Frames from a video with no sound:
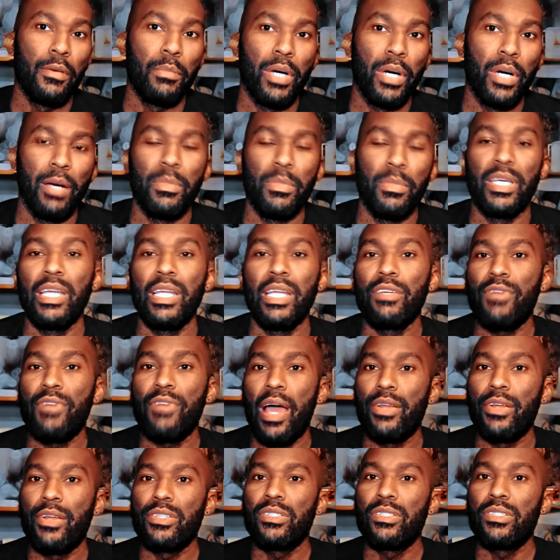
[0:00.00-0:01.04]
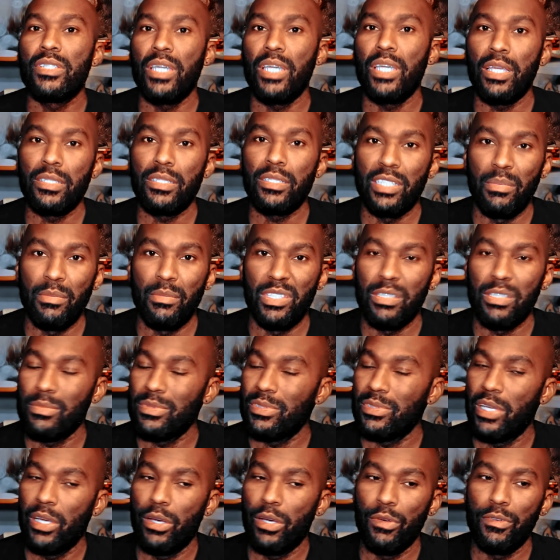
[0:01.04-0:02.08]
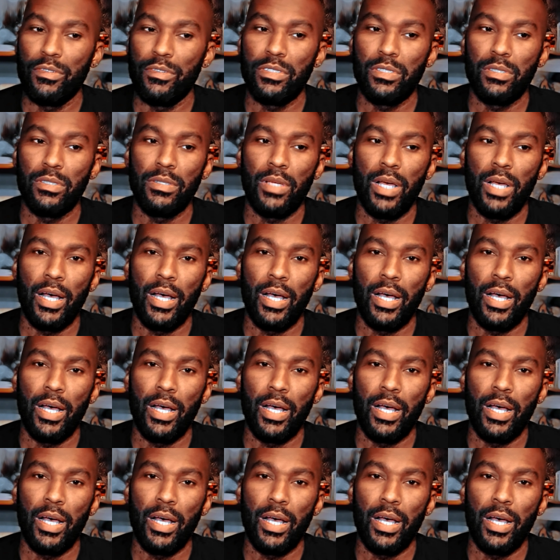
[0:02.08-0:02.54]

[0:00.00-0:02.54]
But beginning writers tend to limit themselves